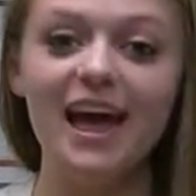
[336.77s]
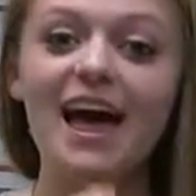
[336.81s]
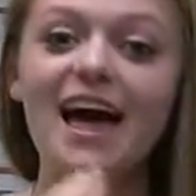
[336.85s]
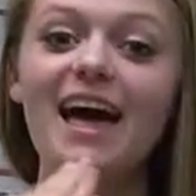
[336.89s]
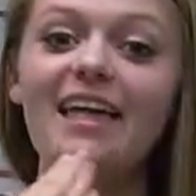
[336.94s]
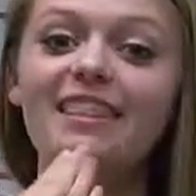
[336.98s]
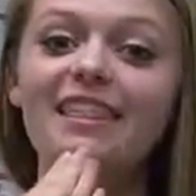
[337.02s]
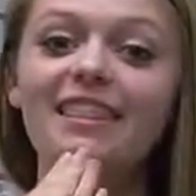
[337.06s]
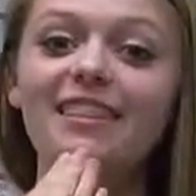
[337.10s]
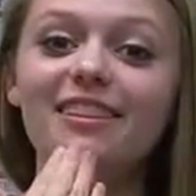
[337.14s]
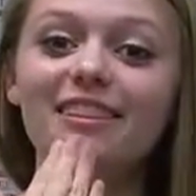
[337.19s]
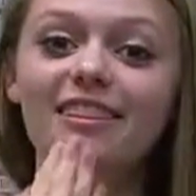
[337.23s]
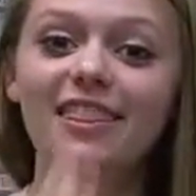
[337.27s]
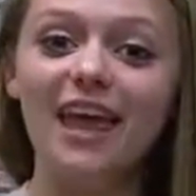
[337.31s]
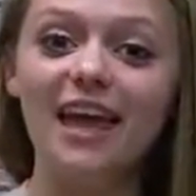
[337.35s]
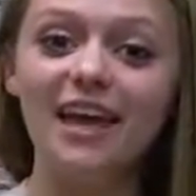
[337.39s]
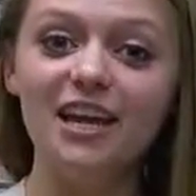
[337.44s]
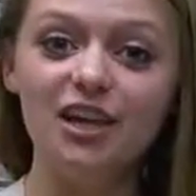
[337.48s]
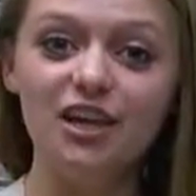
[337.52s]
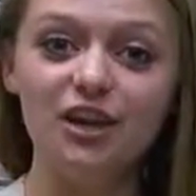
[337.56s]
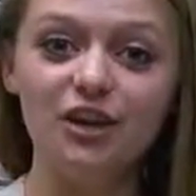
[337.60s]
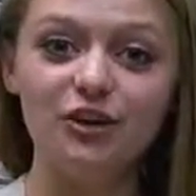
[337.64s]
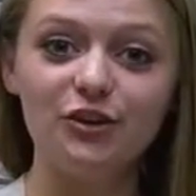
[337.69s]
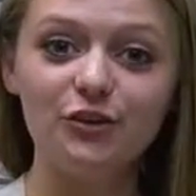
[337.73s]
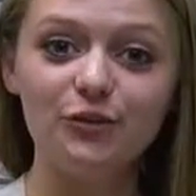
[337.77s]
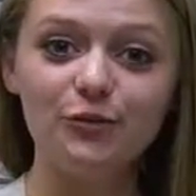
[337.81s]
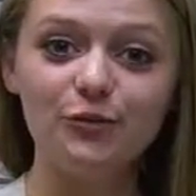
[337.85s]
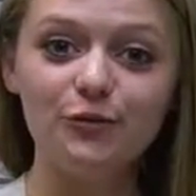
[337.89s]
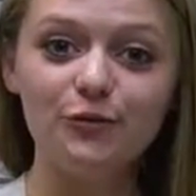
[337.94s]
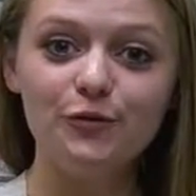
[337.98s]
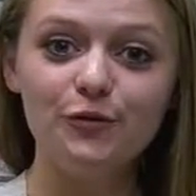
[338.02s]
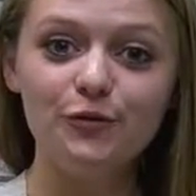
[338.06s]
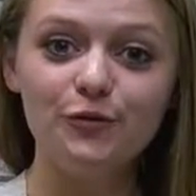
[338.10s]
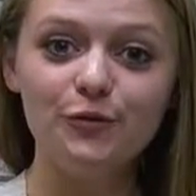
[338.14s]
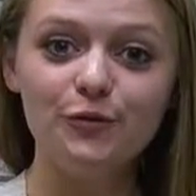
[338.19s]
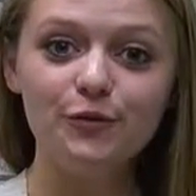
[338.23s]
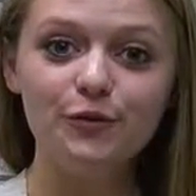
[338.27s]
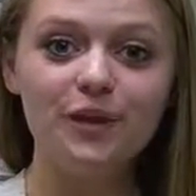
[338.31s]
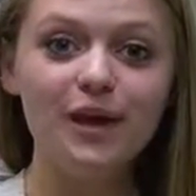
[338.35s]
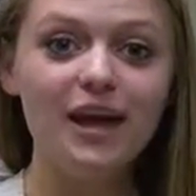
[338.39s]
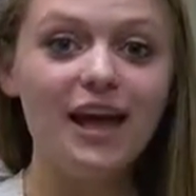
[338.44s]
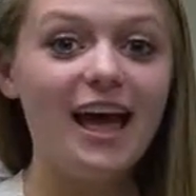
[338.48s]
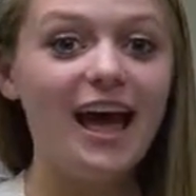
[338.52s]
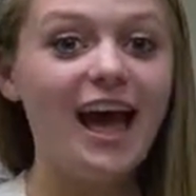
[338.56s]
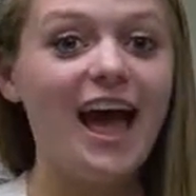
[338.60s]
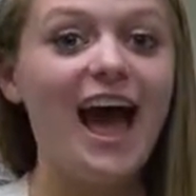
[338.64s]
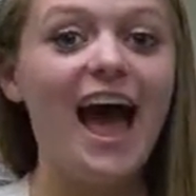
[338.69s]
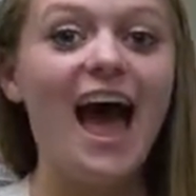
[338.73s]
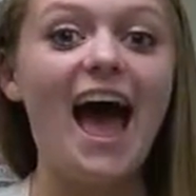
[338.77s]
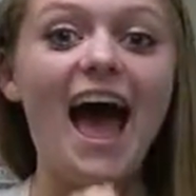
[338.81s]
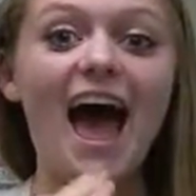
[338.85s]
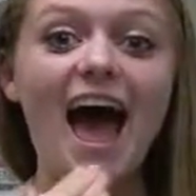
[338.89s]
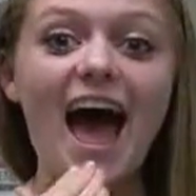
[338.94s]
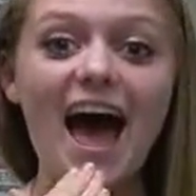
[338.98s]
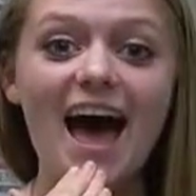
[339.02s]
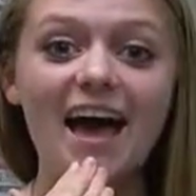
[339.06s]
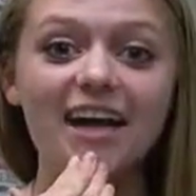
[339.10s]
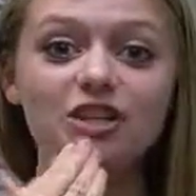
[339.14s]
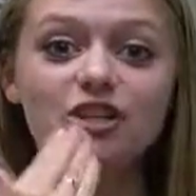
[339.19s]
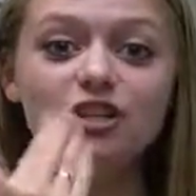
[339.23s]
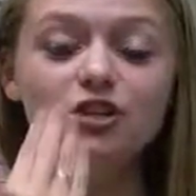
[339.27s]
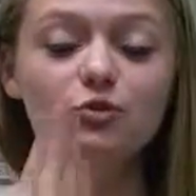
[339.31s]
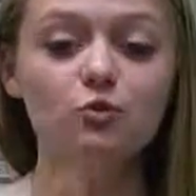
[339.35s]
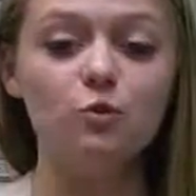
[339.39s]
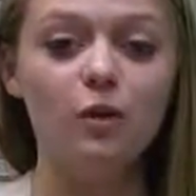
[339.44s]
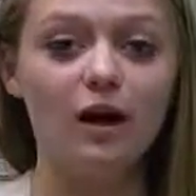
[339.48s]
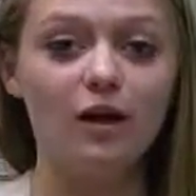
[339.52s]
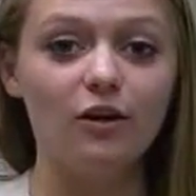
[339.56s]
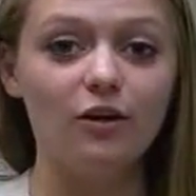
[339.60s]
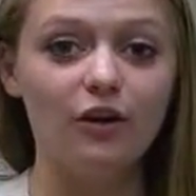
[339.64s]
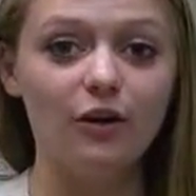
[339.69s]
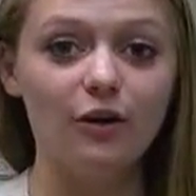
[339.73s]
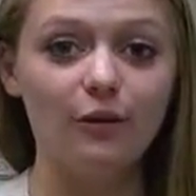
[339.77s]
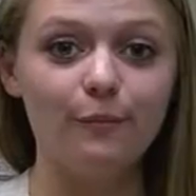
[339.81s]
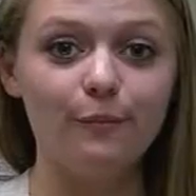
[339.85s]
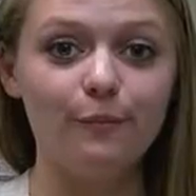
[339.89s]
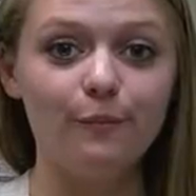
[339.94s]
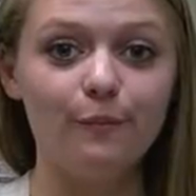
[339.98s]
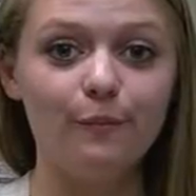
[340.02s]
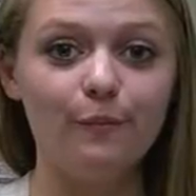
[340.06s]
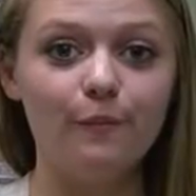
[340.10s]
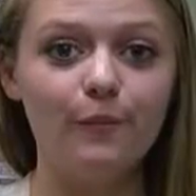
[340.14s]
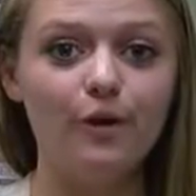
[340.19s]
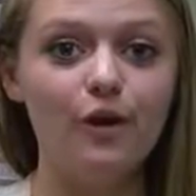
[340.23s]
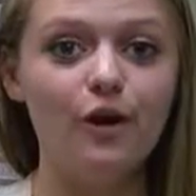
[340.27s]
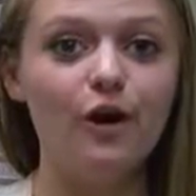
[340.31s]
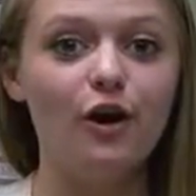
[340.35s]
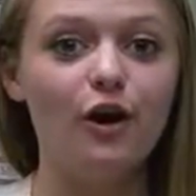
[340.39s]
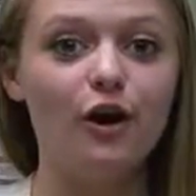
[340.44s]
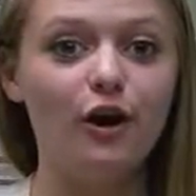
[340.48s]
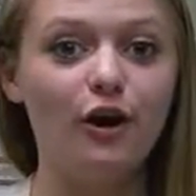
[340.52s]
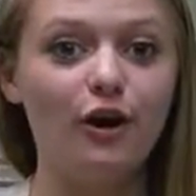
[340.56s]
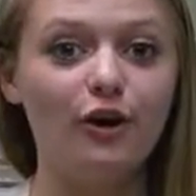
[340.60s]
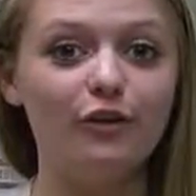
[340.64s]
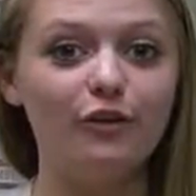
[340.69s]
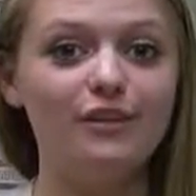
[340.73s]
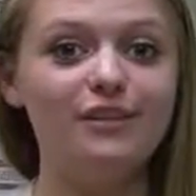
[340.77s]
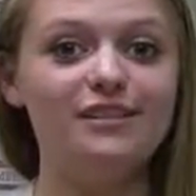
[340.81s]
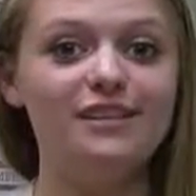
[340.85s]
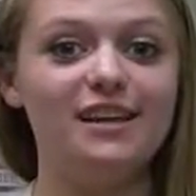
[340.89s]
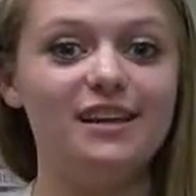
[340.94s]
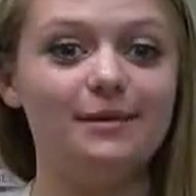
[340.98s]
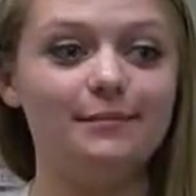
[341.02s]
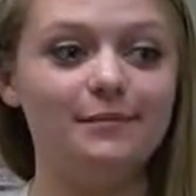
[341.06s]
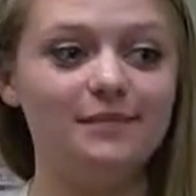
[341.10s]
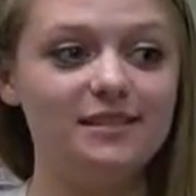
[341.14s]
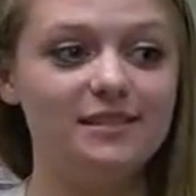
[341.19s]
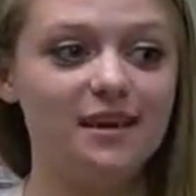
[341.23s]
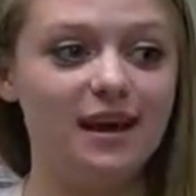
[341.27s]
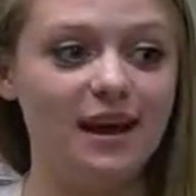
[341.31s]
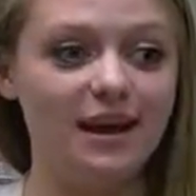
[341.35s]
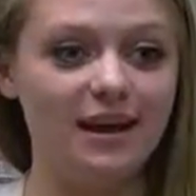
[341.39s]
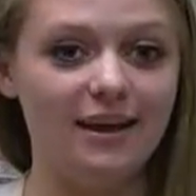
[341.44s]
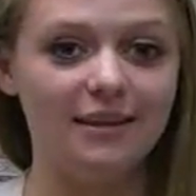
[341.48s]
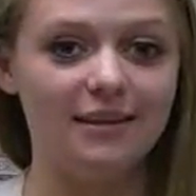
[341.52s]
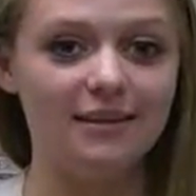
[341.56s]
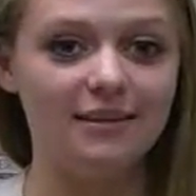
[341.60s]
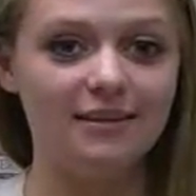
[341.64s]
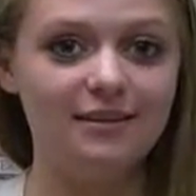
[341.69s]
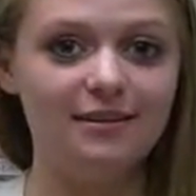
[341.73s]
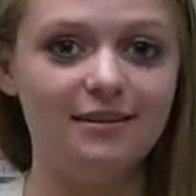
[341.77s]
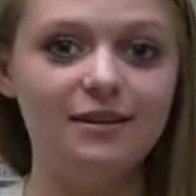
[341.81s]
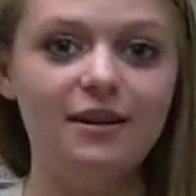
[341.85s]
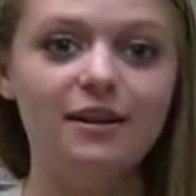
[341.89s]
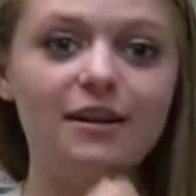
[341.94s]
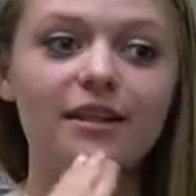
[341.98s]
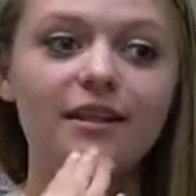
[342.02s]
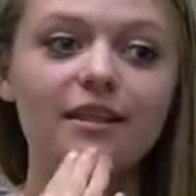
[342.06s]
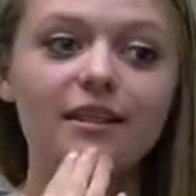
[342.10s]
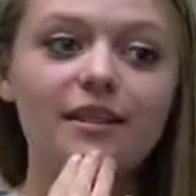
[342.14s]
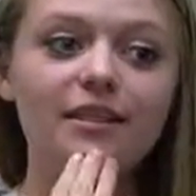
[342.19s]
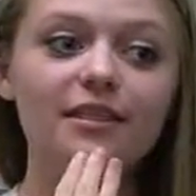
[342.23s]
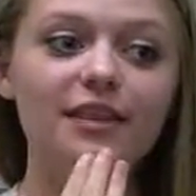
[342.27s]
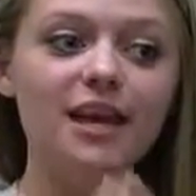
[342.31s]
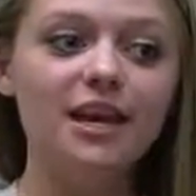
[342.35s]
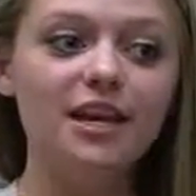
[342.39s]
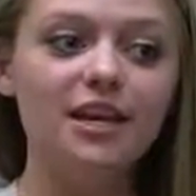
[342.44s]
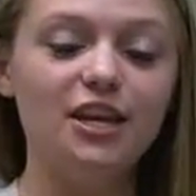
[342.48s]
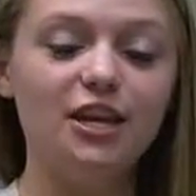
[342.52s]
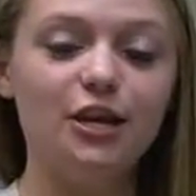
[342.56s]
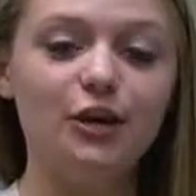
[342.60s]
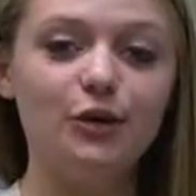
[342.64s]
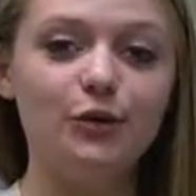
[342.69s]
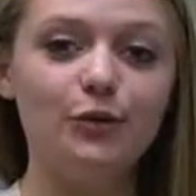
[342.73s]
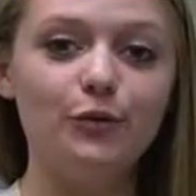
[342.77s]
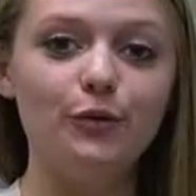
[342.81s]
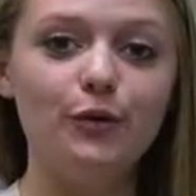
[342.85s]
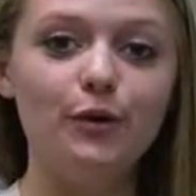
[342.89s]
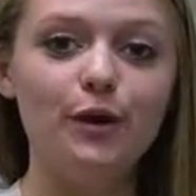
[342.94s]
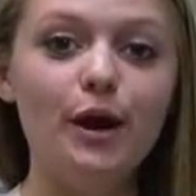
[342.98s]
And then thank you and you're welcome are the same sign. Thank you.